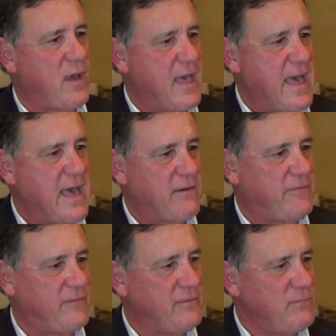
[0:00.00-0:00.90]

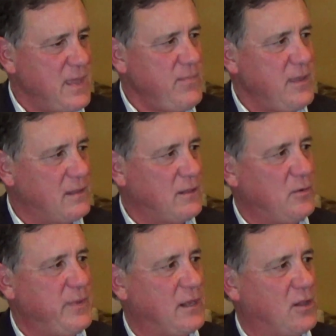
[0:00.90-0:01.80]
have maybe a
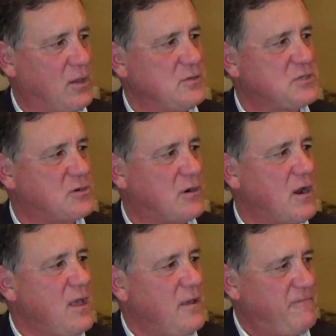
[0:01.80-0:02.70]
little bit
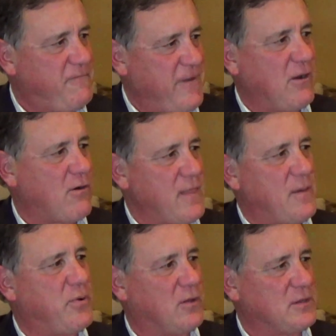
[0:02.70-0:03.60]
closer finger on
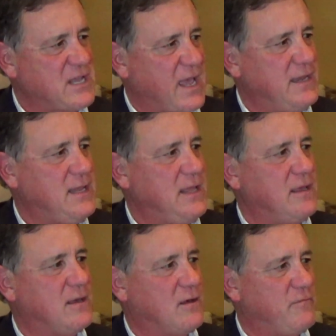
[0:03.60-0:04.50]
the pulse
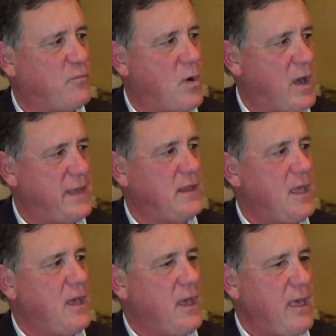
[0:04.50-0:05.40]
idea of what
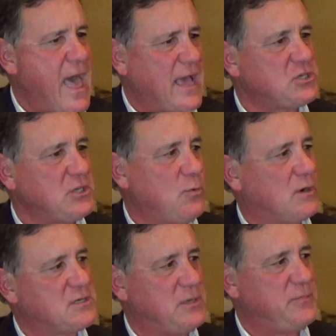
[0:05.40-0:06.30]
actually
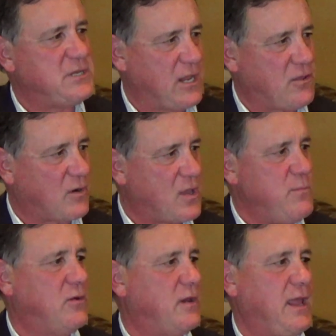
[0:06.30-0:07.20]
works in a particular
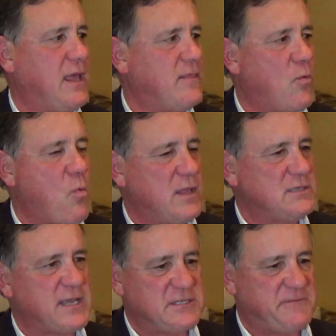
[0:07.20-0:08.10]
community. And the one
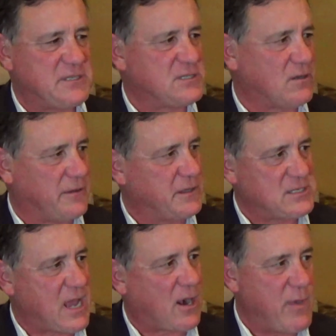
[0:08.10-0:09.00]
size fits all that
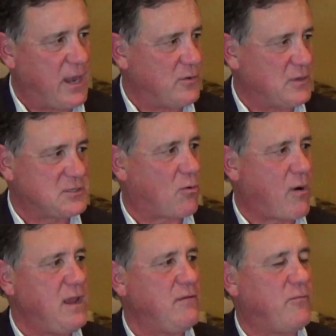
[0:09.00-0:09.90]
Sacramento is
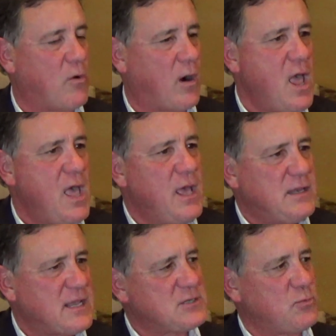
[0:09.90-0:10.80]
great for
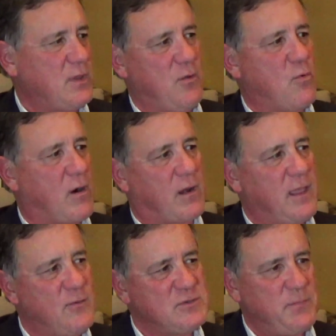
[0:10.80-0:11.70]
doesn't really
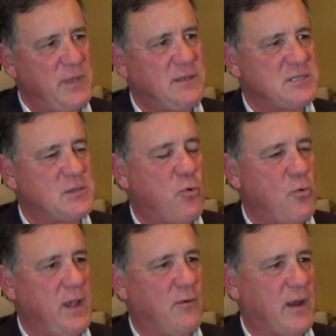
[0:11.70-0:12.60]
work. It was a bit
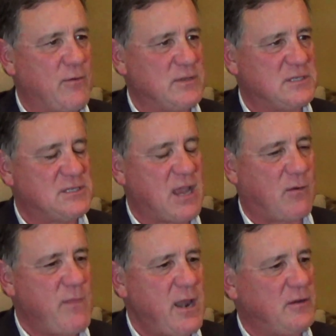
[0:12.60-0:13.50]
disappointing when I was in
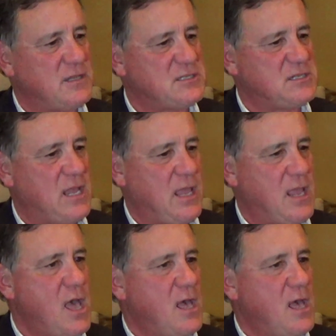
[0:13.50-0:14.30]
Sacramento to see